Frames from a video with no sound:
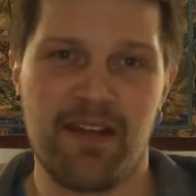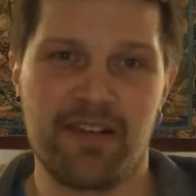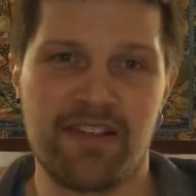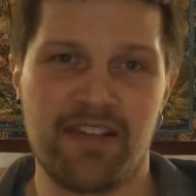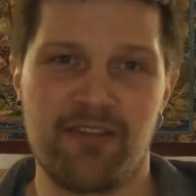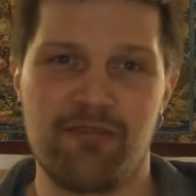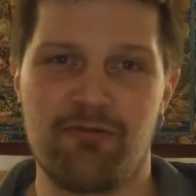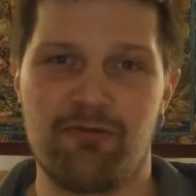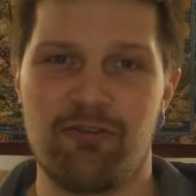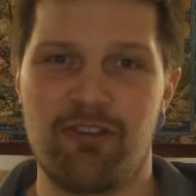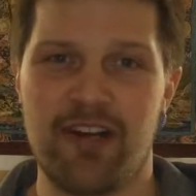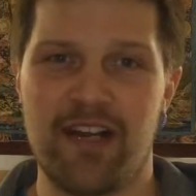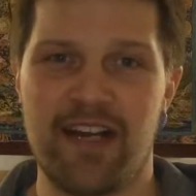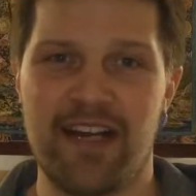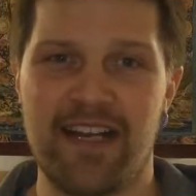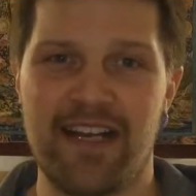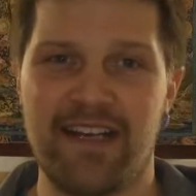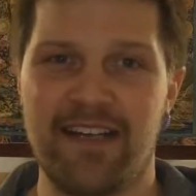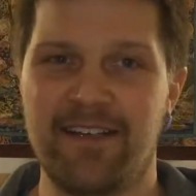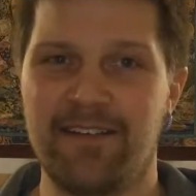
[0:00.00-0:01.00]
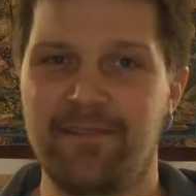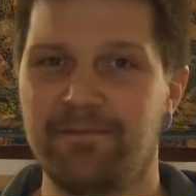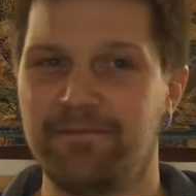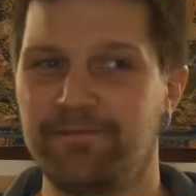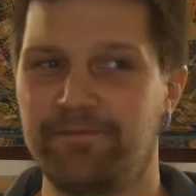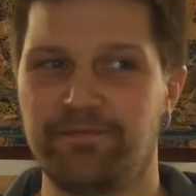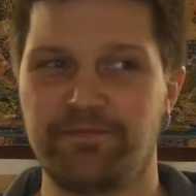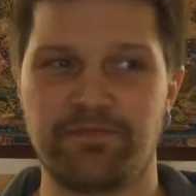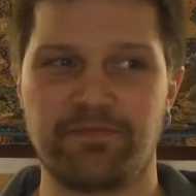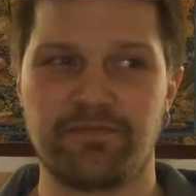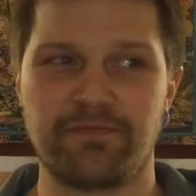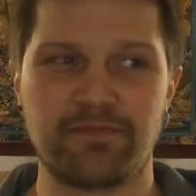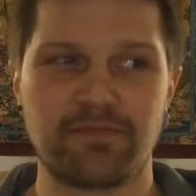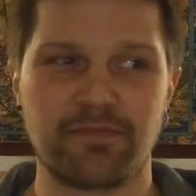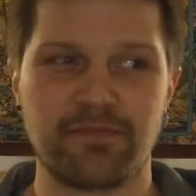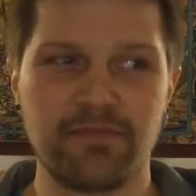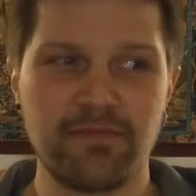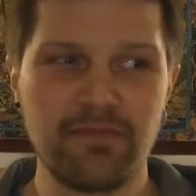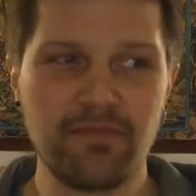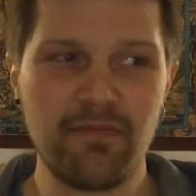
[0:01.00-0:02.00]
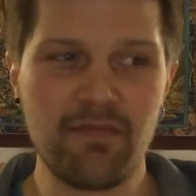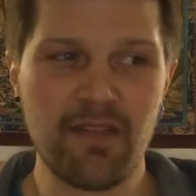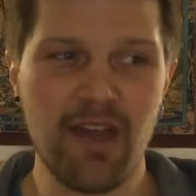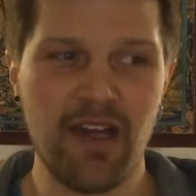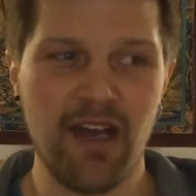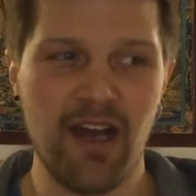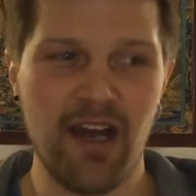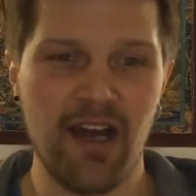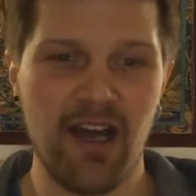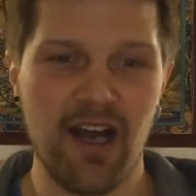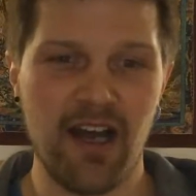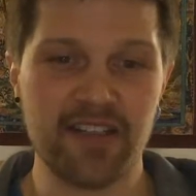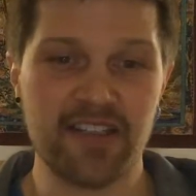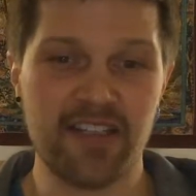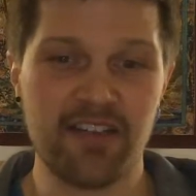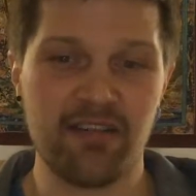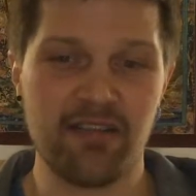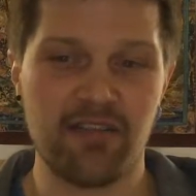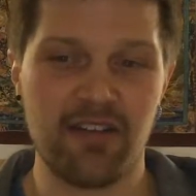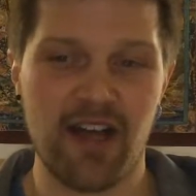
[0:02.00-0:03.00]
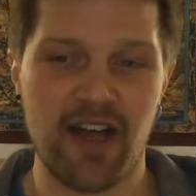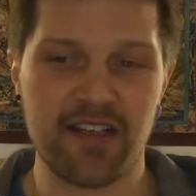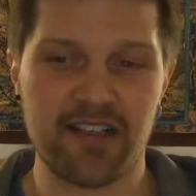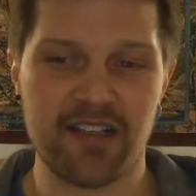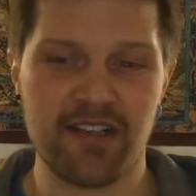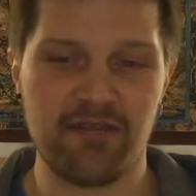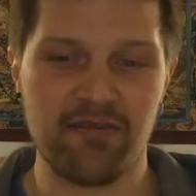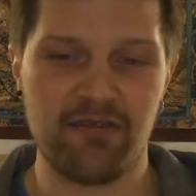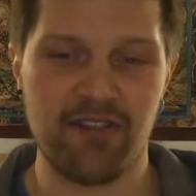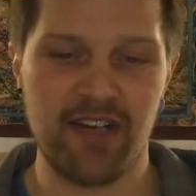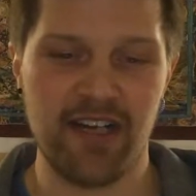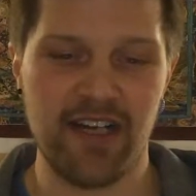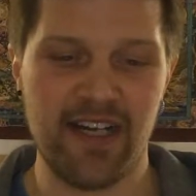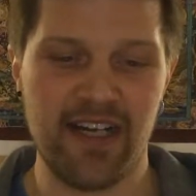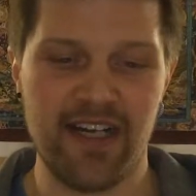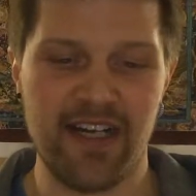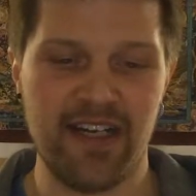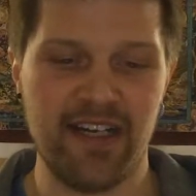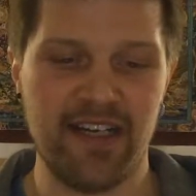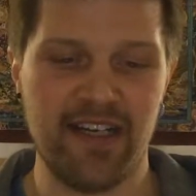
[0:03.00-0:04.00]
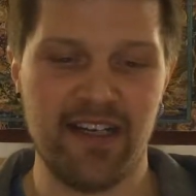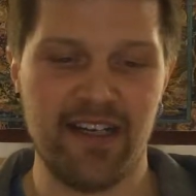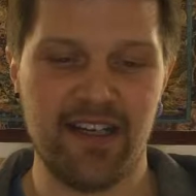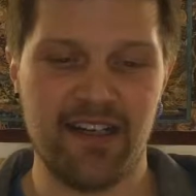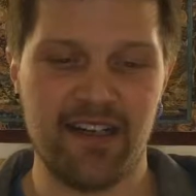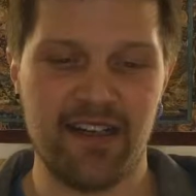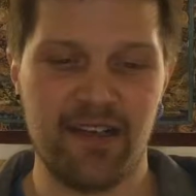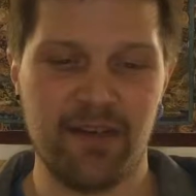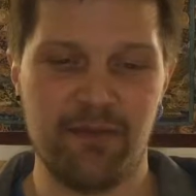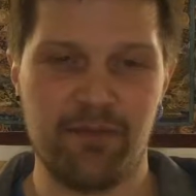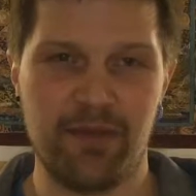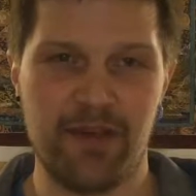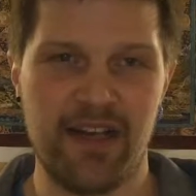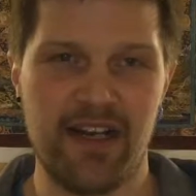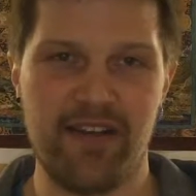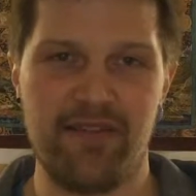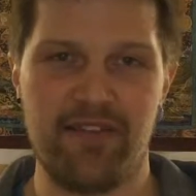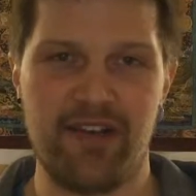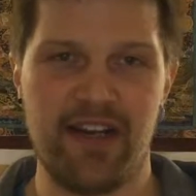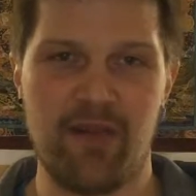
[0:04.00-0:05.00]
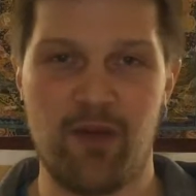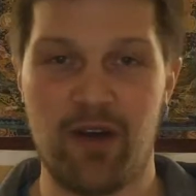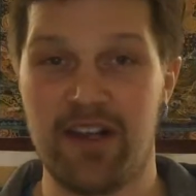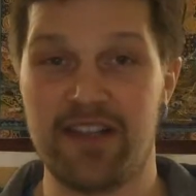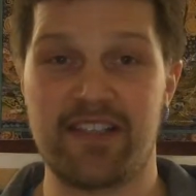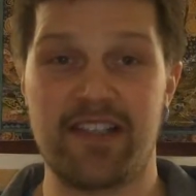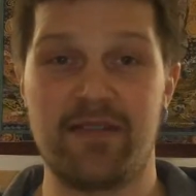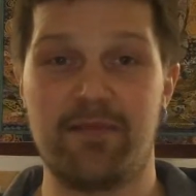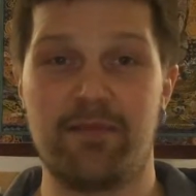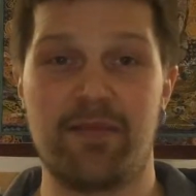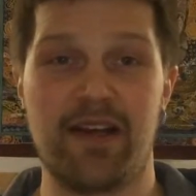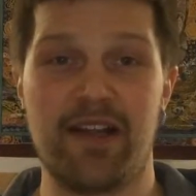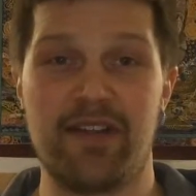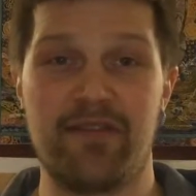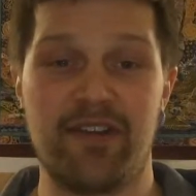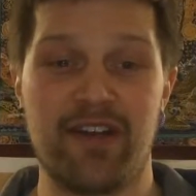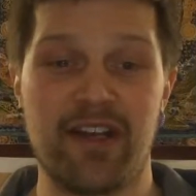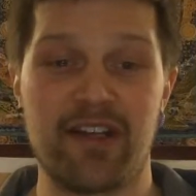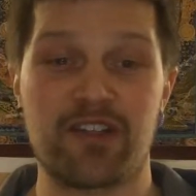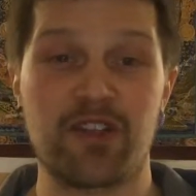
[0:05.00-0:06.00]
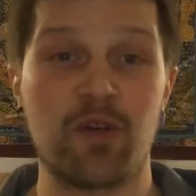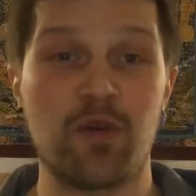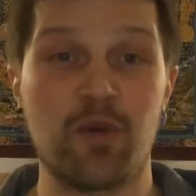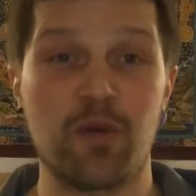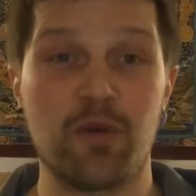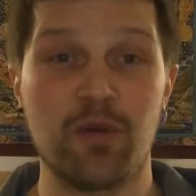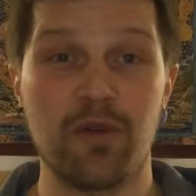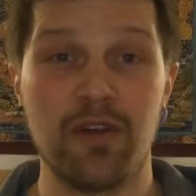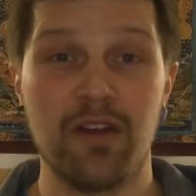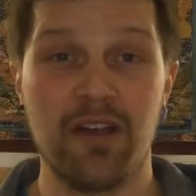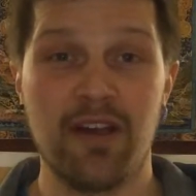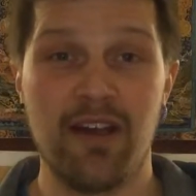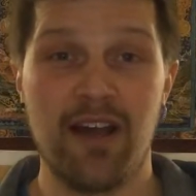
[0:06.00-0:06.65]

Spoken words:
Didn't really I didn't really believe in it. Well, I didn't believe in it at all.